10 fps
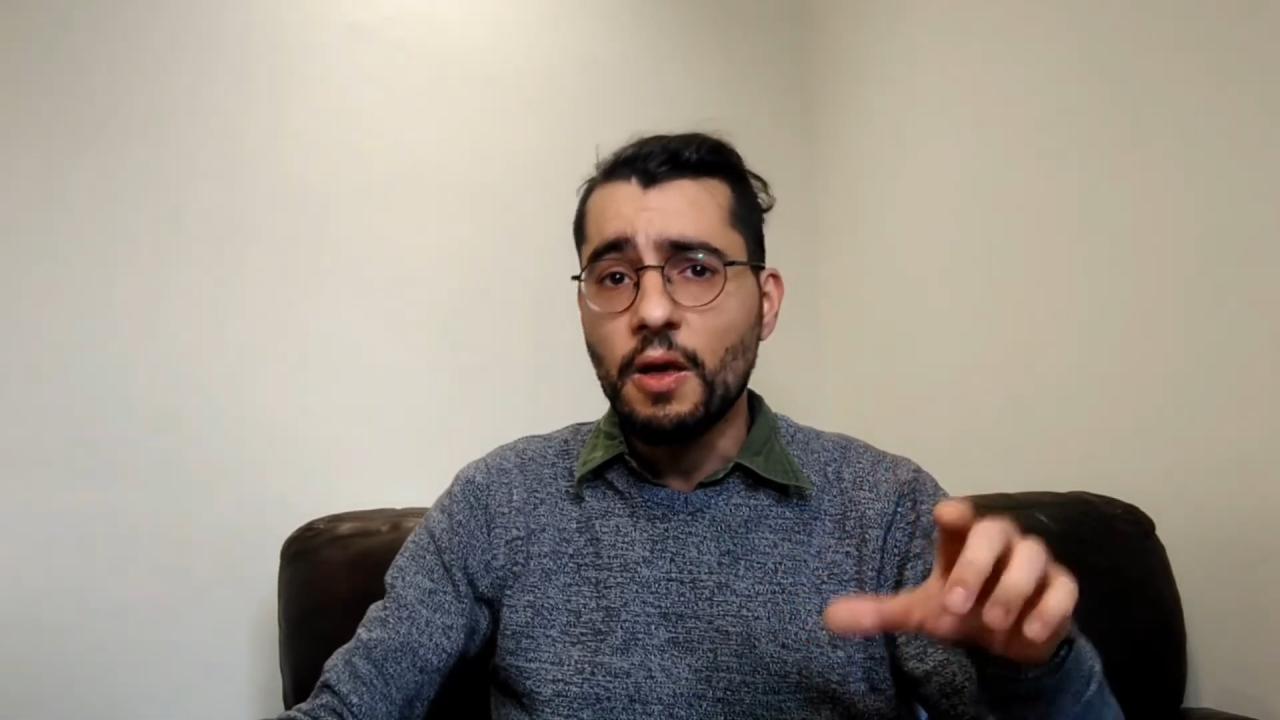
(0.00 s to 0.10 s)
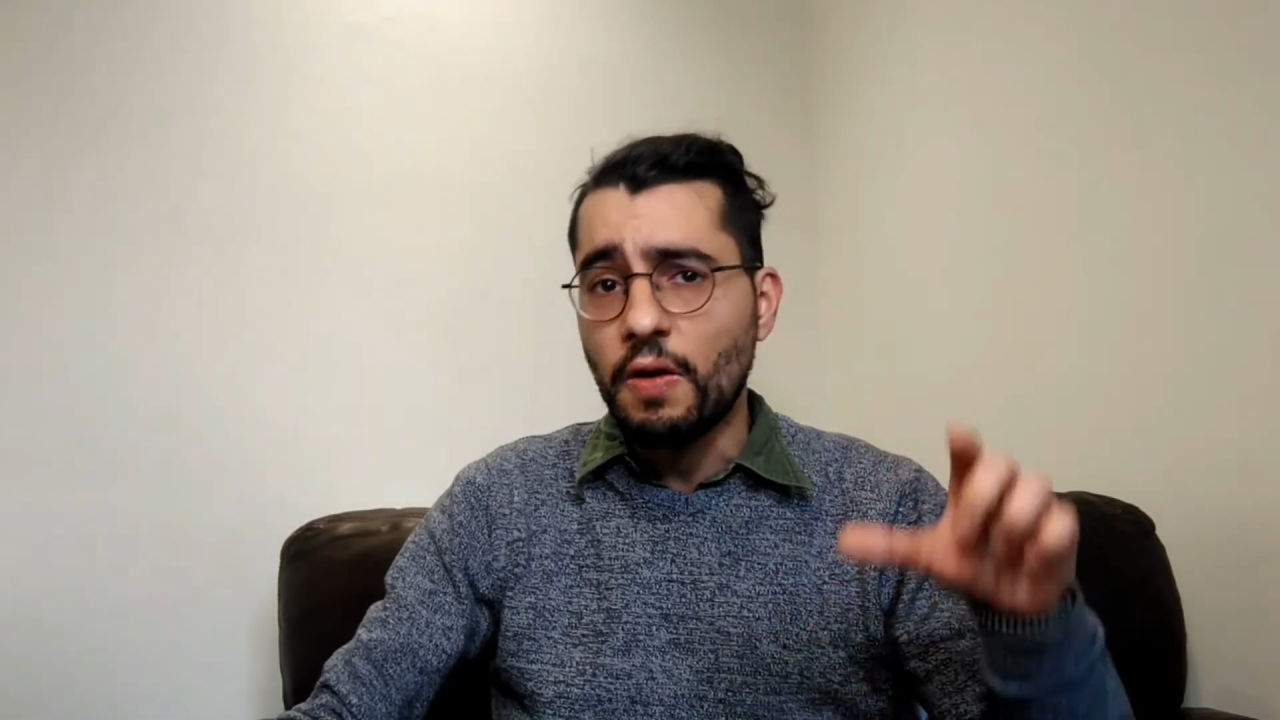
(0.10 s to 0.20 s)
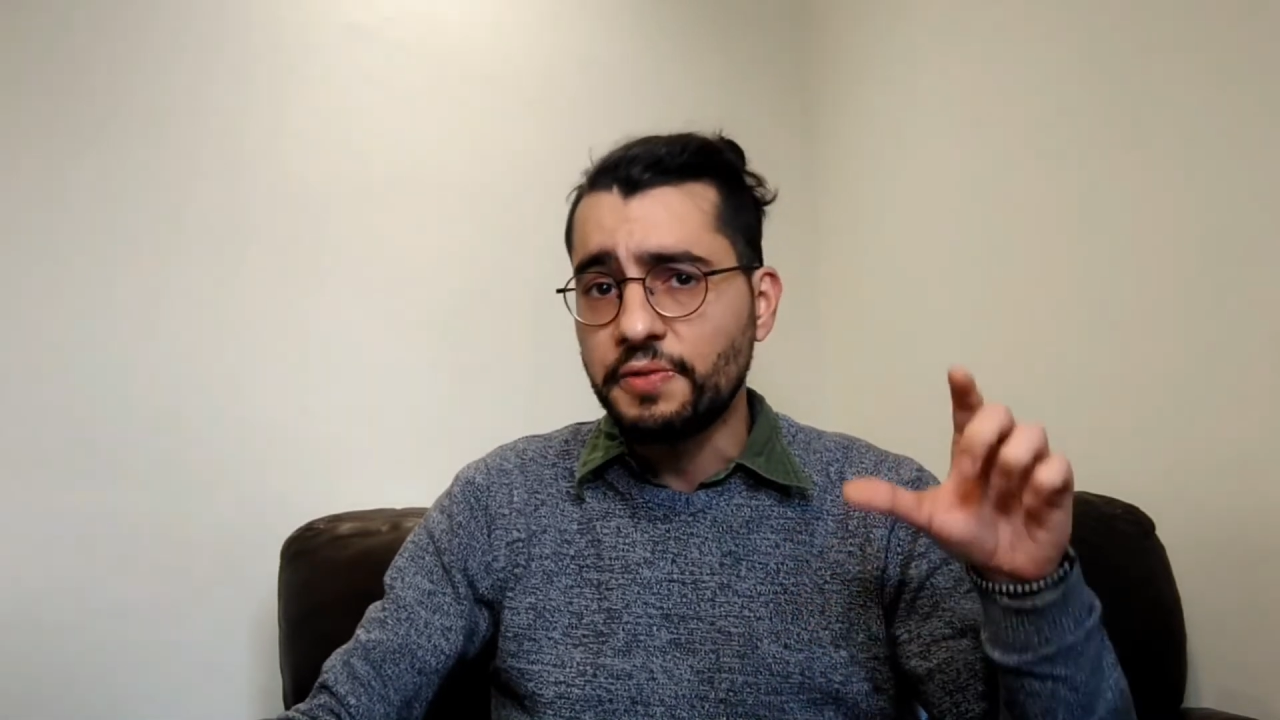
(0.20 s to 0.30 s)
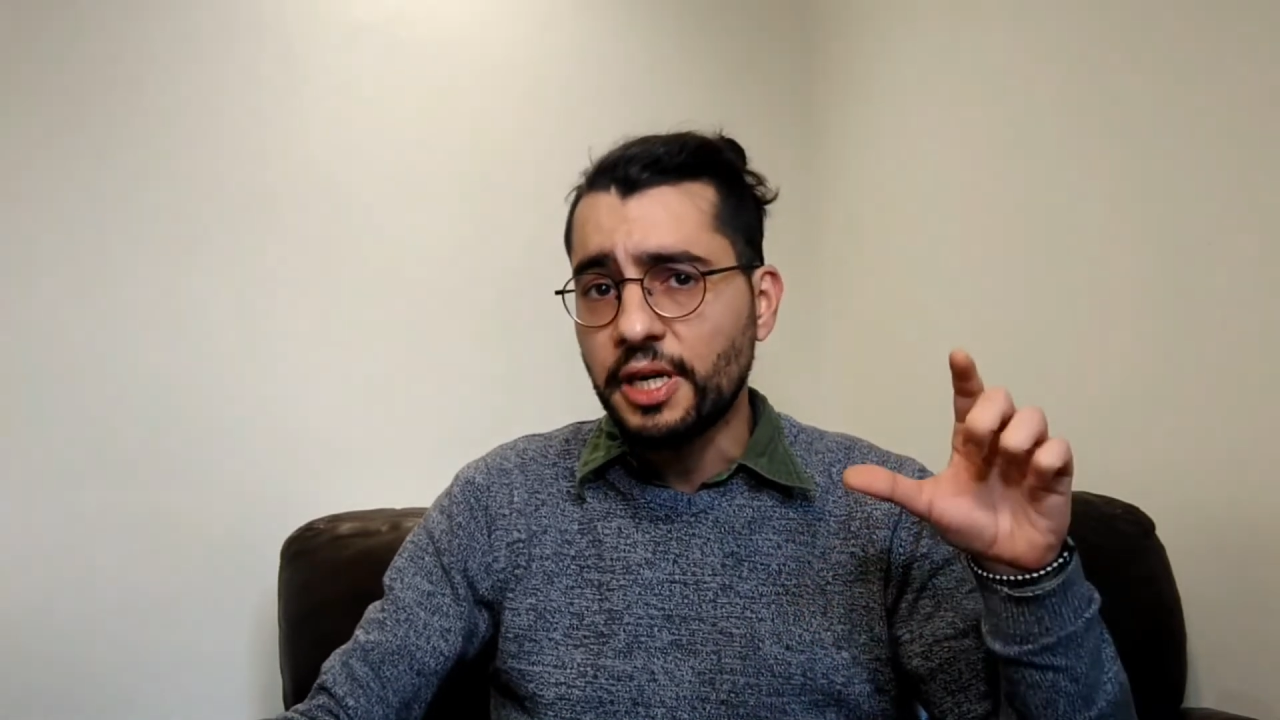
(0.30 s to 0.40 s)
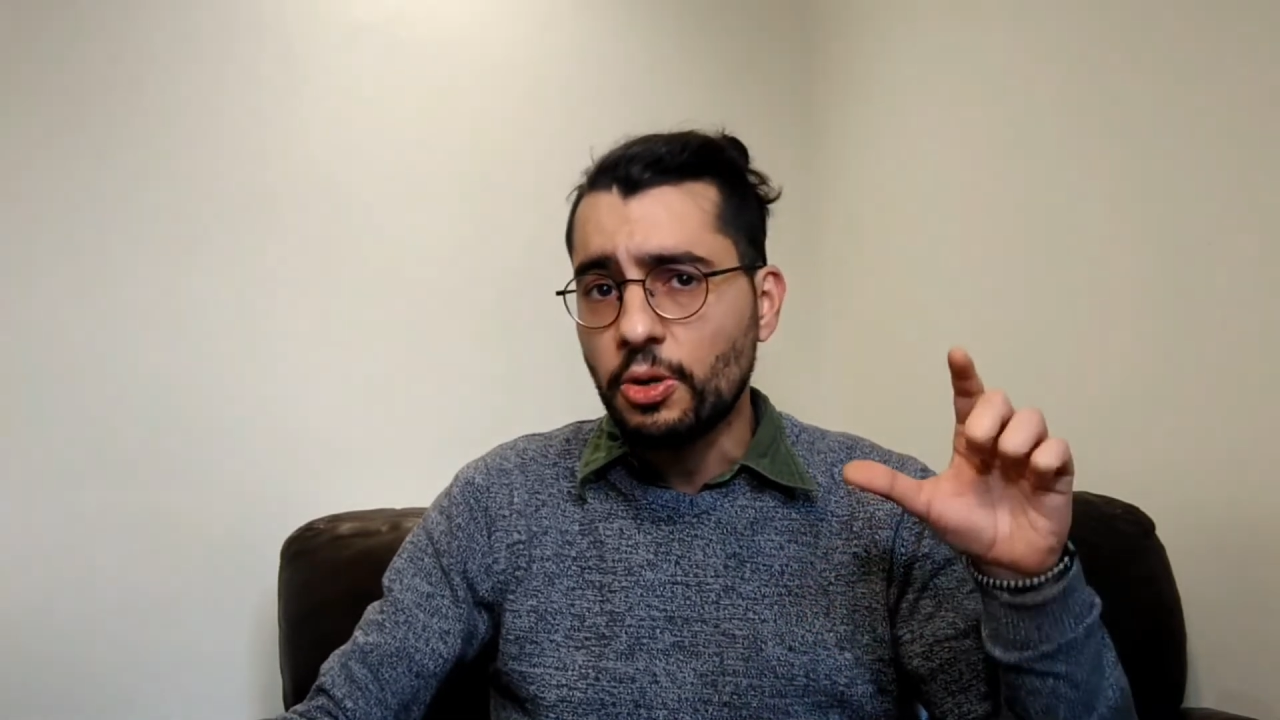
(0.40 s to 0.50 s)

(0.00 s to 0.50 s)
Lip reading: of the A